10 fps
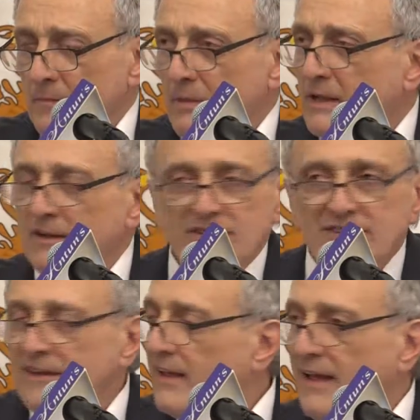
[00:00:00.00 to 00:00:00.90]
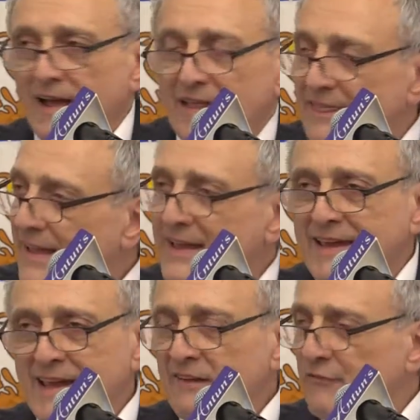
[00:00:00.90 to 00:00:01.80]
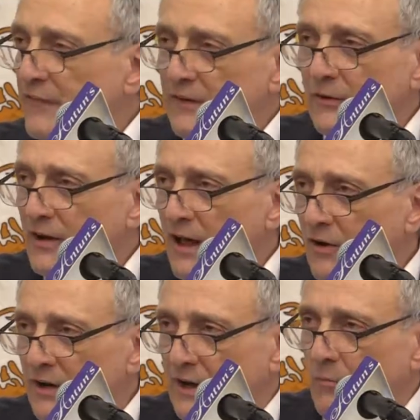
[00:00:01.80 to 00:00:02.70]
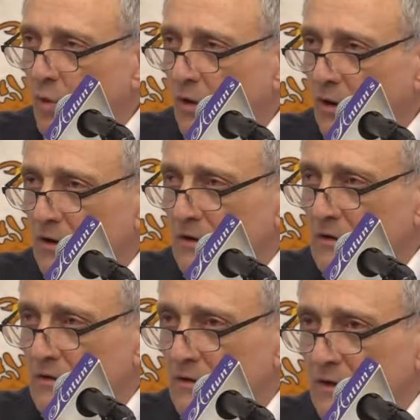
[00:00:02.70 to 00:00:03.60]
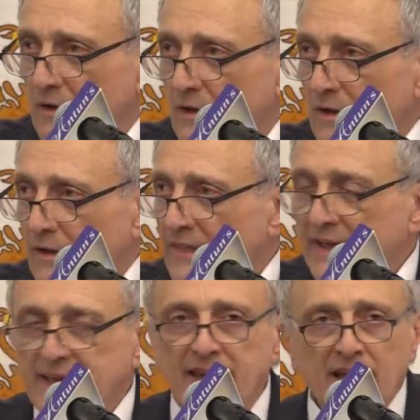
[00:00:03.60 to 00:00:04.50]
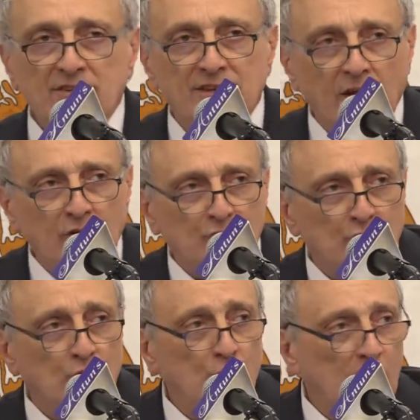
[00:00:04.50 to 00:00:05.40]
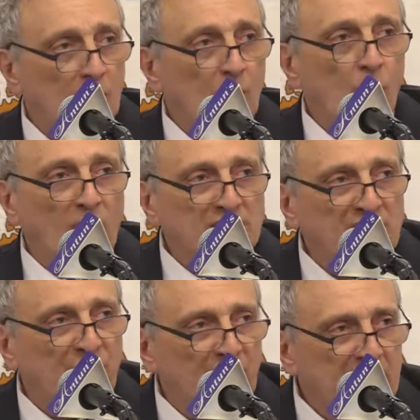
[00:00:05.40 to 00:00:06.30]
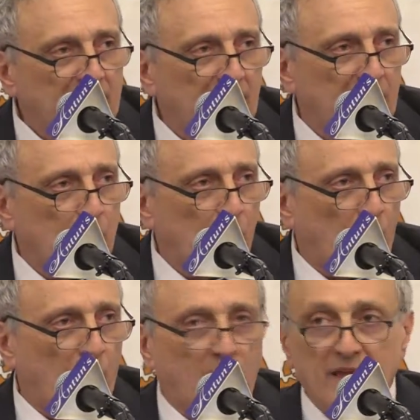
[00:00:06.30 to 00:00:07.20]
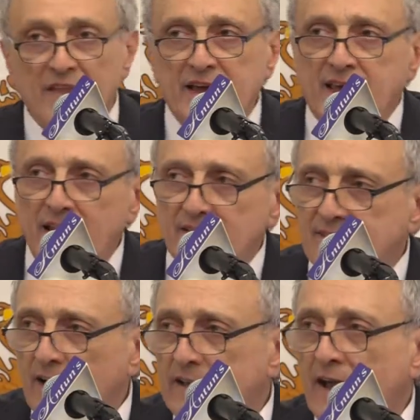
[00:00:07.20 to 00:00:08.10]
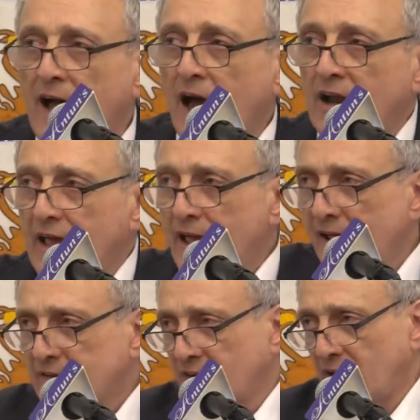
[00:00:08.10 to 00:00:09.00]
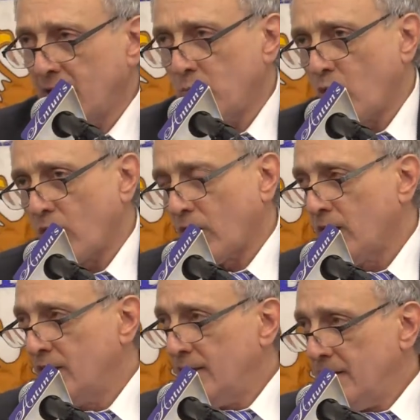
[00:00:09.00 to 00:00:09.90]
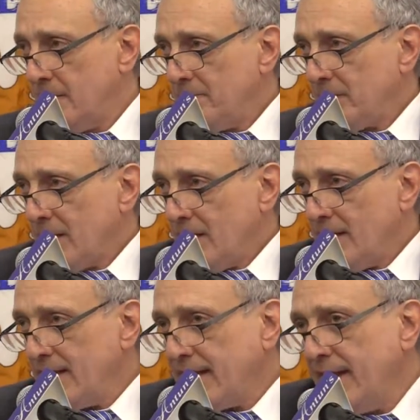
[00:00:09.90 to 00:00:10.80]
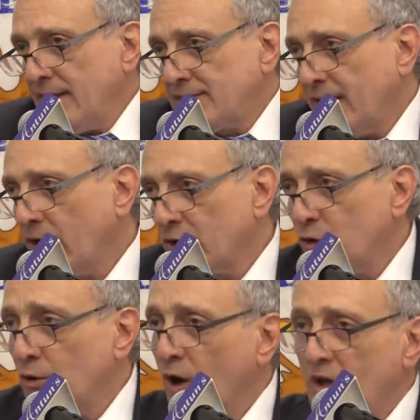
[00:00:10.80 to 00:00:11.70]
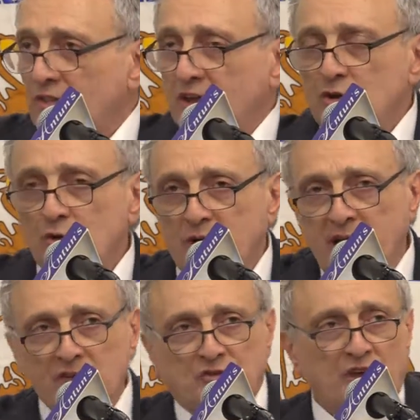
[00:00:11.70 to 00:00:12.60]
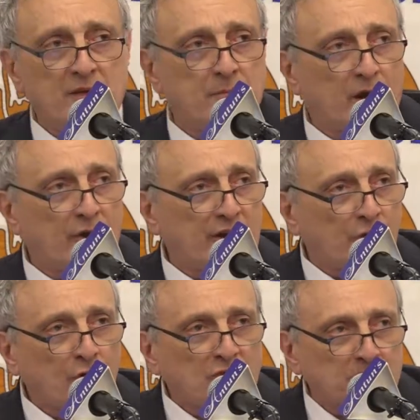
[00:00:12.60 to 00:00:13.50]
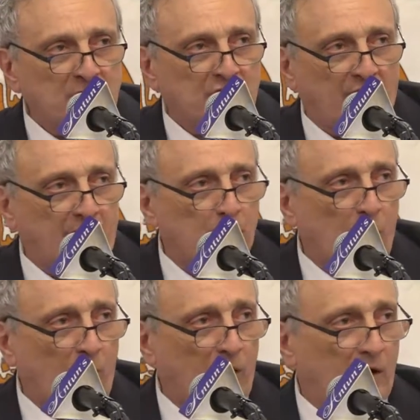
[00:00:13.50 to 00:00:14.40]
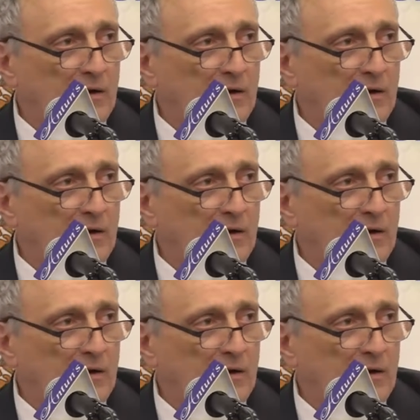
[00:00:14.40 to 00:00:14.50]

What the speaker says: Because they can't figure it out anymore. They can't tell you what to think anymore. They can't tell you how to act anymore. They can't tell you that you can't say Merry Christmas anymore.